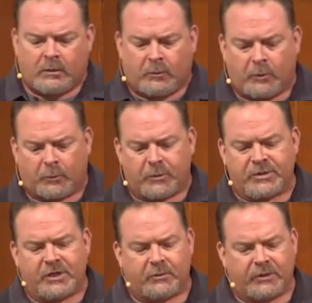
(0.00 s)
we were
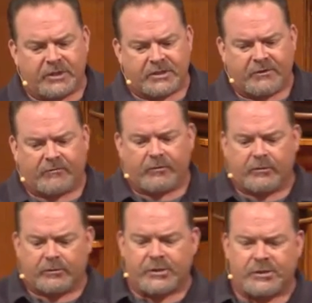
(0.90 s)
presented with these
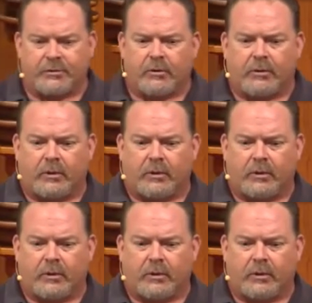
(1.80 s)
different Christian,